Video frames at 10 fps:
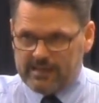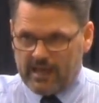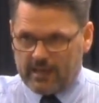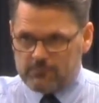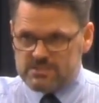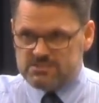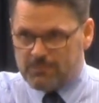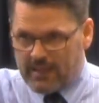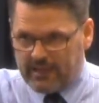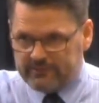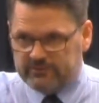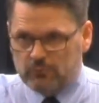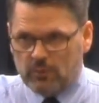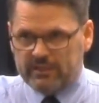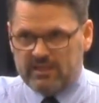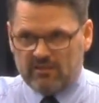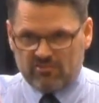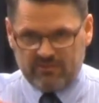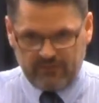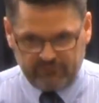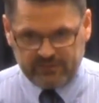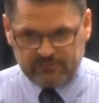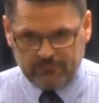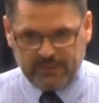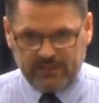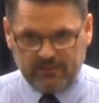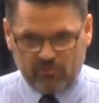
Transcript: I respond to what he has given to me, and